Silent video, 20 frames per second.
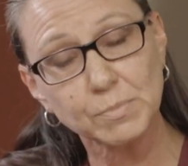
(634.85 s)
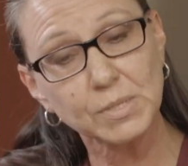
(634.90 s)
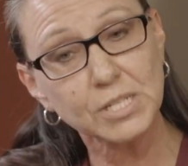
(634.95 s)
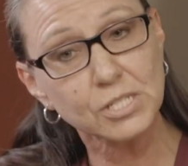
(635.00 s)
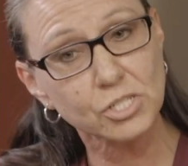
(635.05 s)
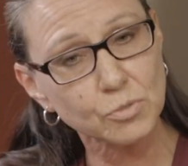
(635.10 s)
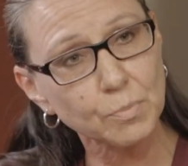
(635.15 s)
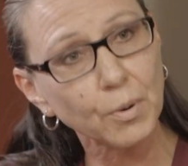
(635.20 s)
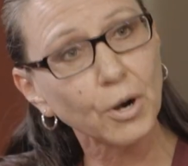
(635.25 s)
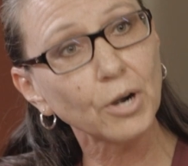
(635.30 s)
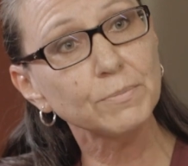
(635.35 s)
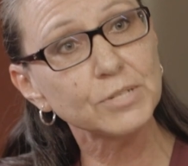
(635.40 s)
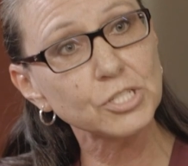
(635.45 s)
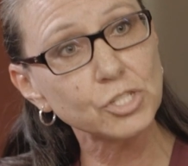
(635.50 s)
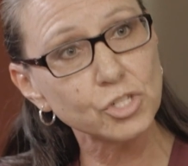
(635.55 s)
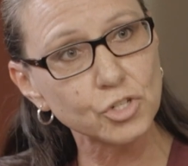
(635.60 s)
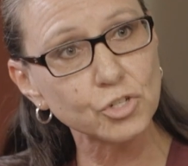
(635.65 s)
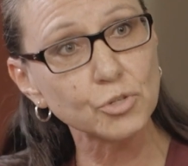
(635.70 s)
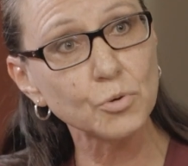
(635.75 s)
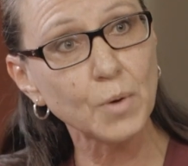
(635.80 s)
Because
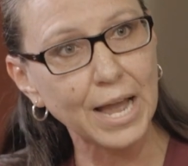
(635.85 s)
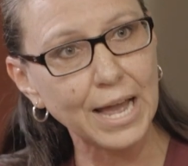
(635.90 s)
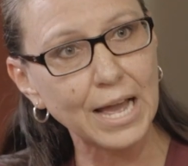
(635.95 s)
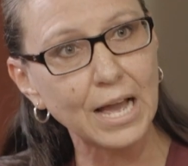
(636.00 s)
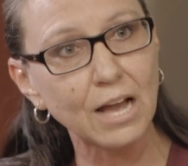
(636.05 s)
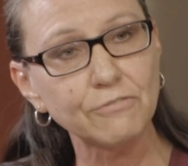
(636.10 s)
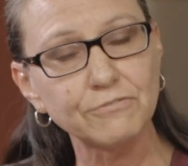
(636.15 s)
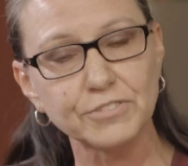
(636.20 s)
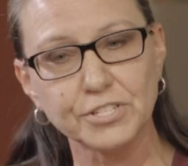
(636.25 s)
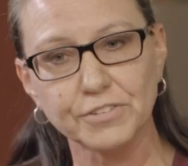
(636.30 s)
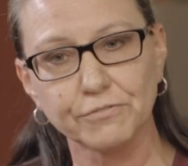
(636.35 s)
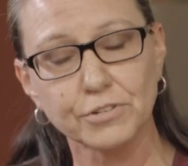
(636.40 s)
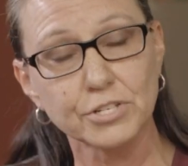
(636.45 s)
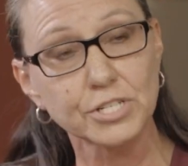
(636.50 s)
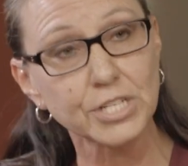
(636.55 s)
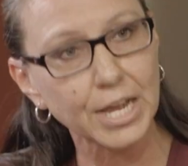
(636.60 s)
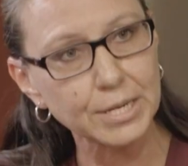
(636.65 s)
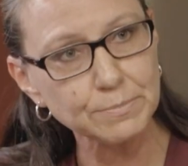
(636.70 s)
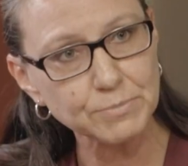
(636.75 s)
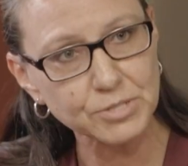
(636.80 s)
departments do have different
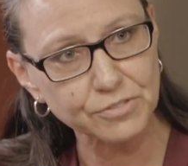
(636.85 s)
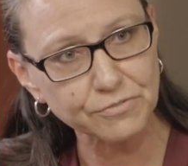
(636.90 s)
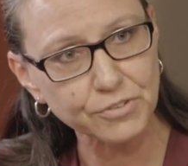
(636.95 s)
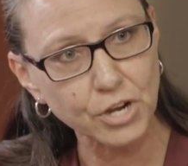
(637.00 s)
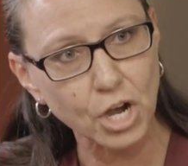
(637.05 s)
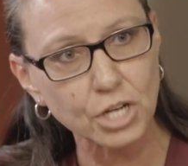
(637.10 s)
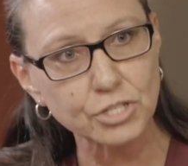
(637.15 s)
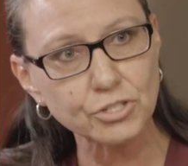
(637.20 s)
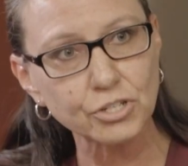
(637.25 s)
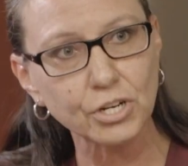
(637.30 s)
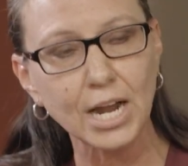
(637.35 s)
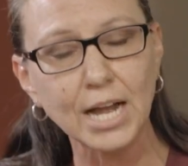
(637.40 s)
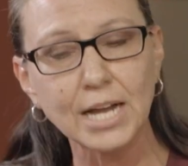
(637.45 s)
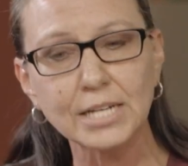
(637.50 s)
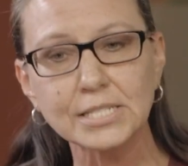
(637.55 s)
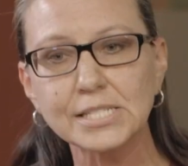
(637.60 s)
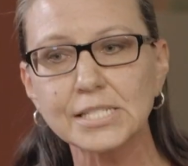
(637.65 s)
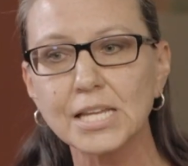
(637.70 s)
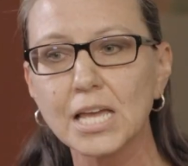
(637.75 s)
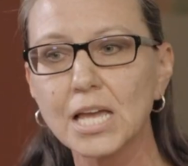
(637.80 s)
types of
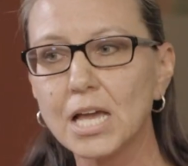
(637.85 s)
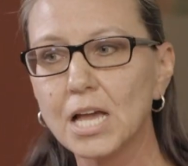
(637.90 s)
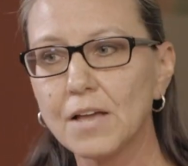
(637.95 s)
contracts.